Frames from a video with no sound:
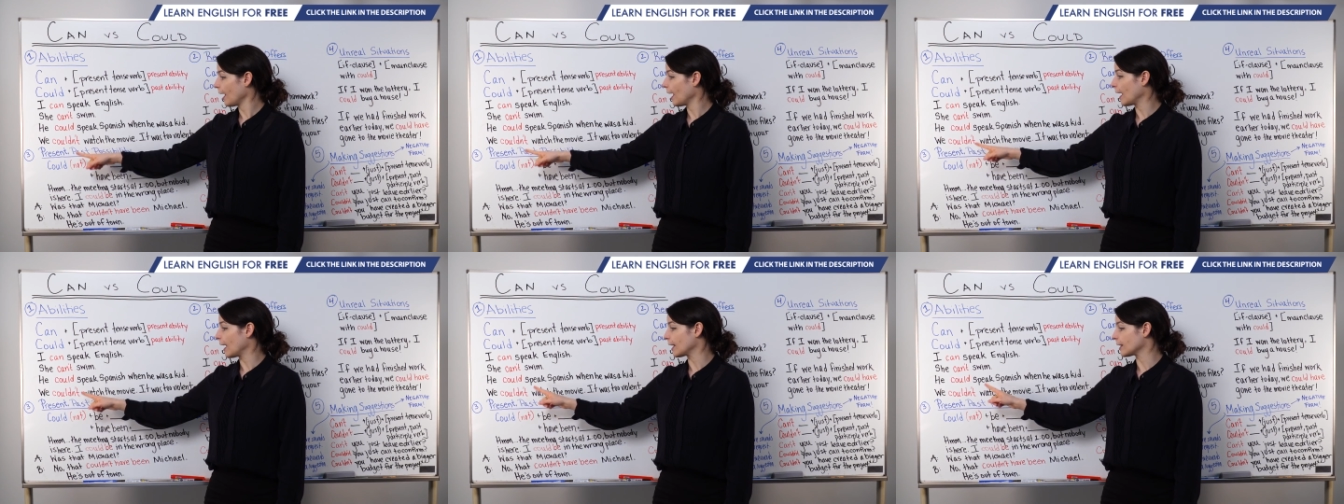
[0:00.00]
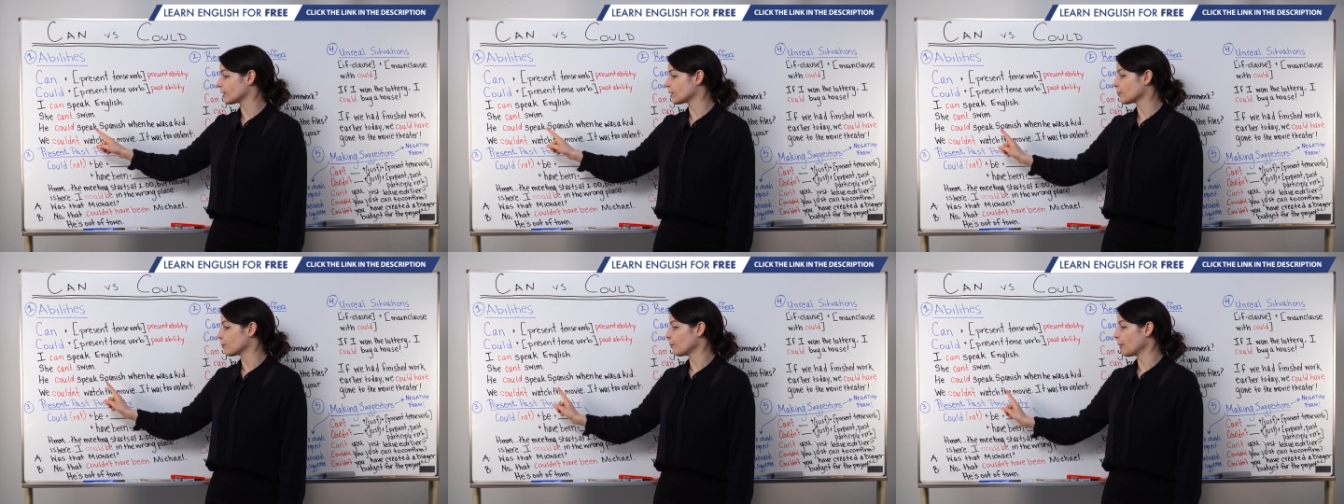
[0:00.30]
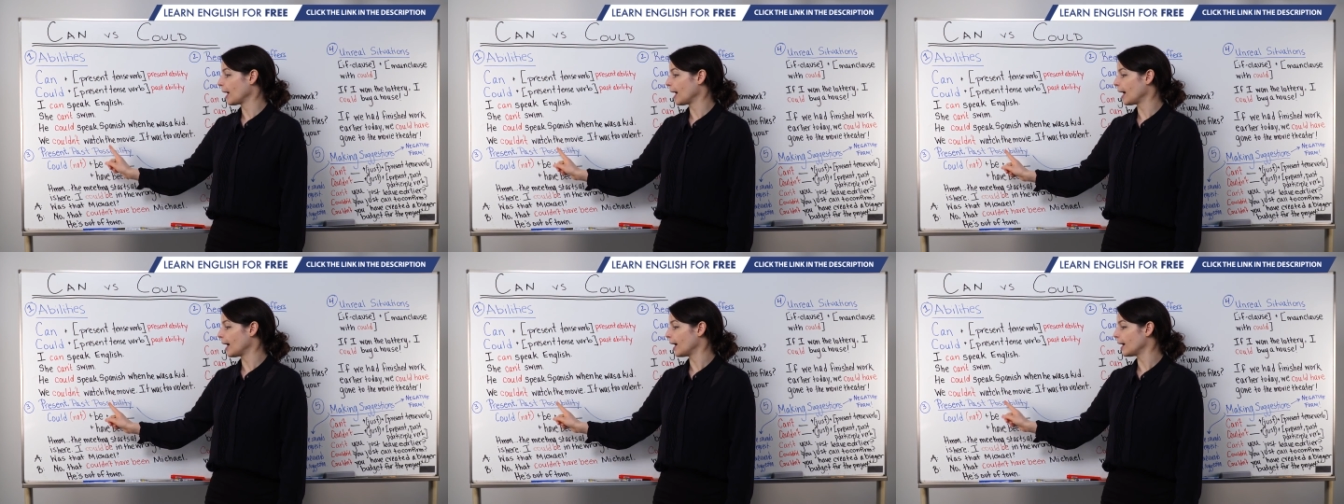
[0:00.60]
and
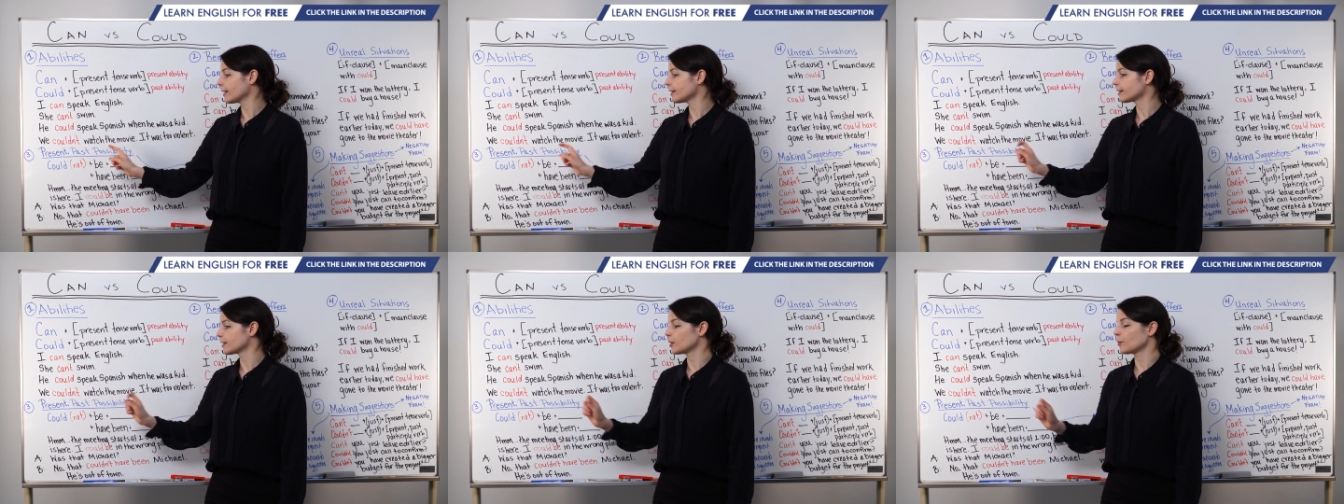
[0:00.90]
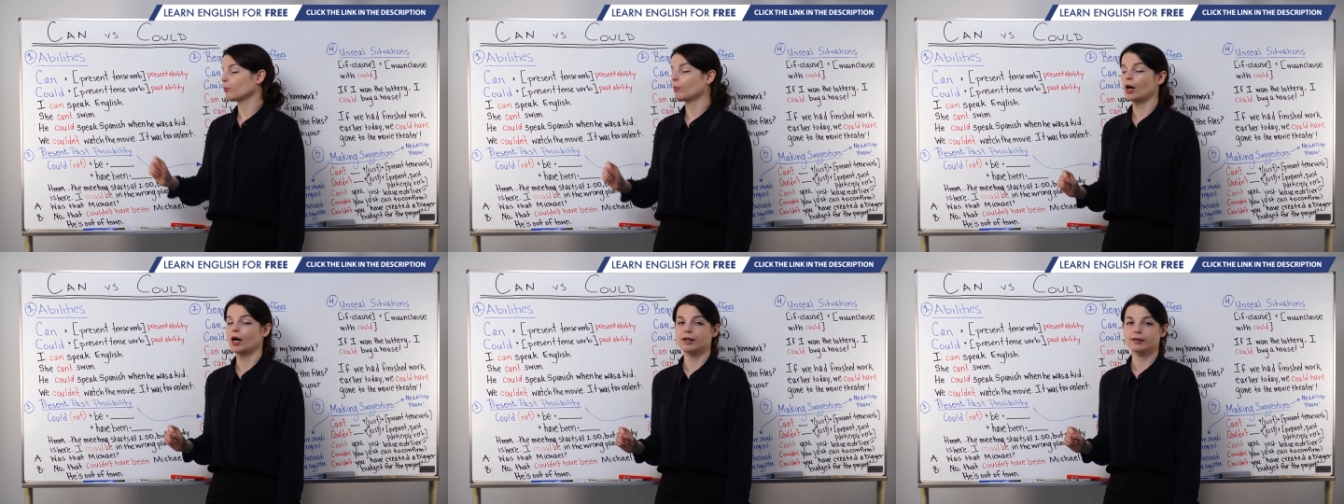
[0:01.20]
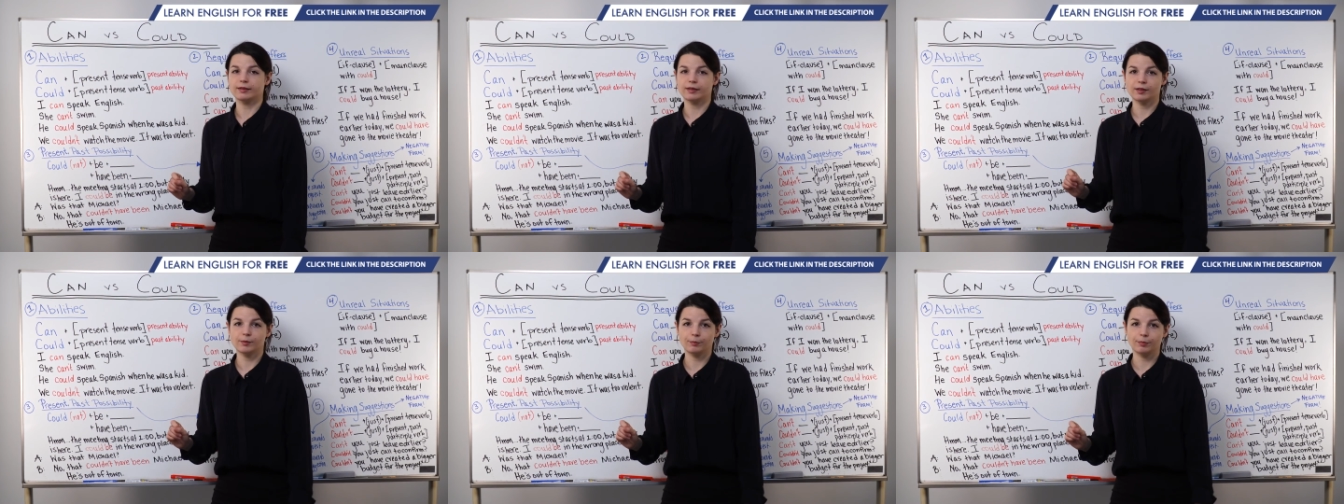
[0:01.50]
past
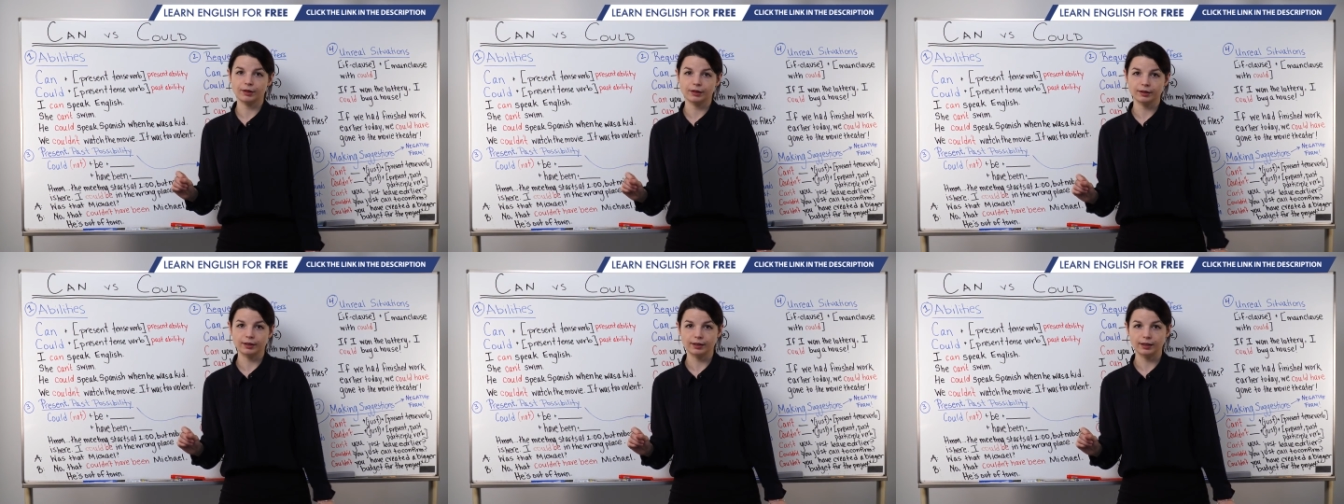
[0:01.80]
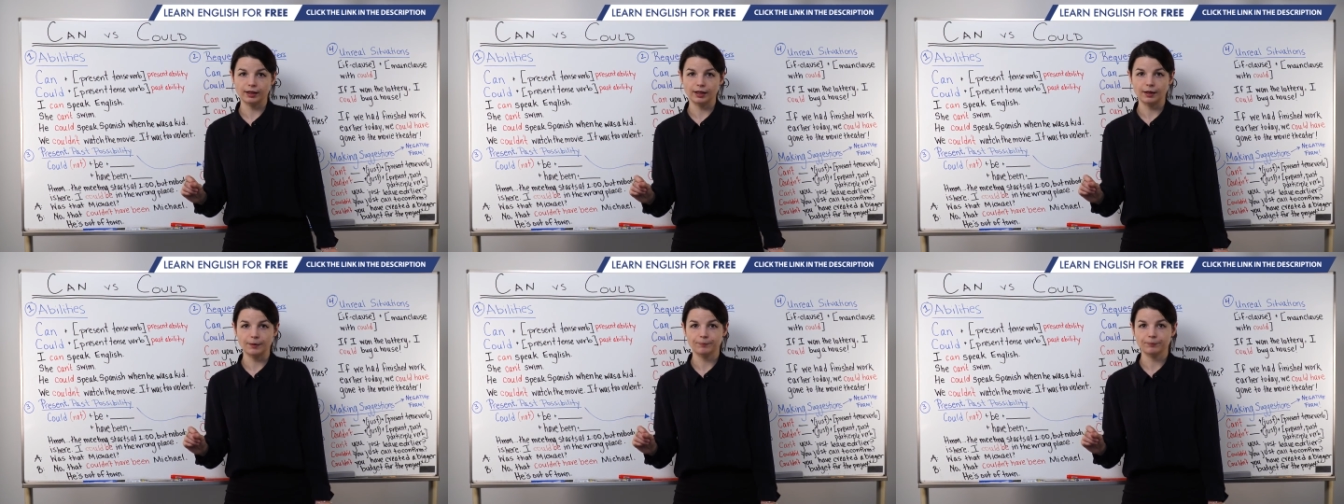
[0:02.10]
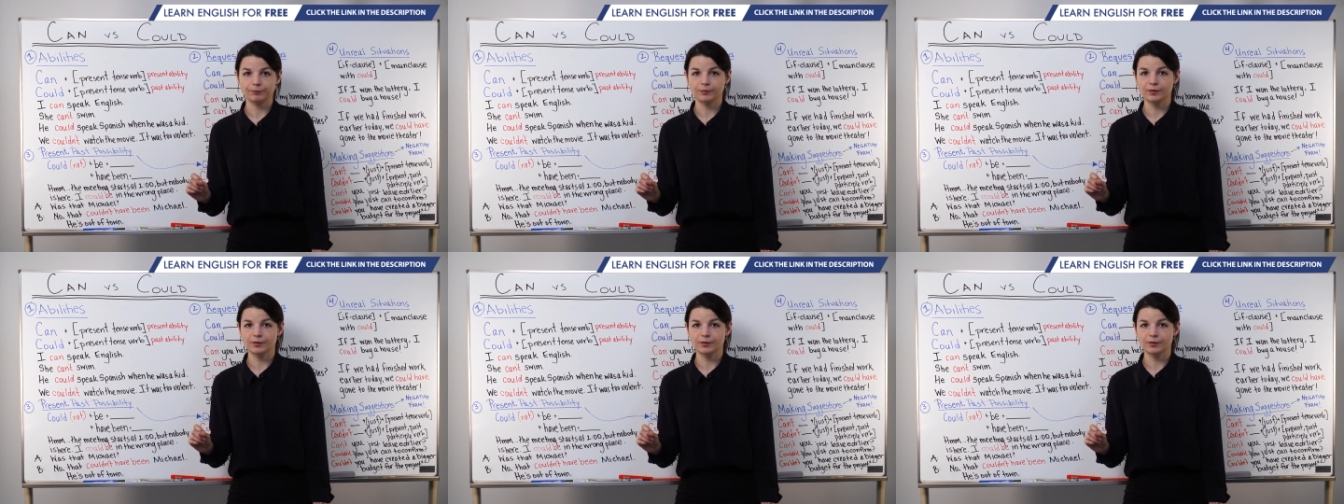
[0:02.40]
possibility.